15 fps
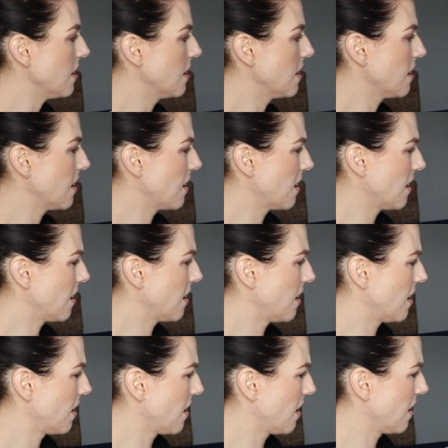
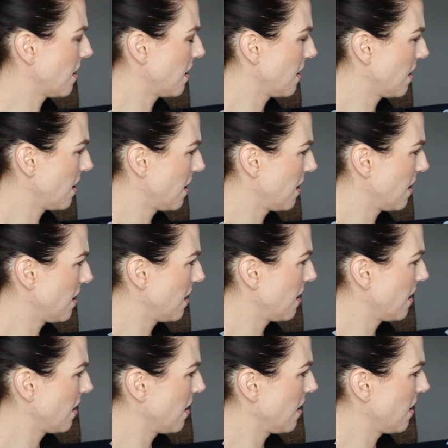Nothing is said.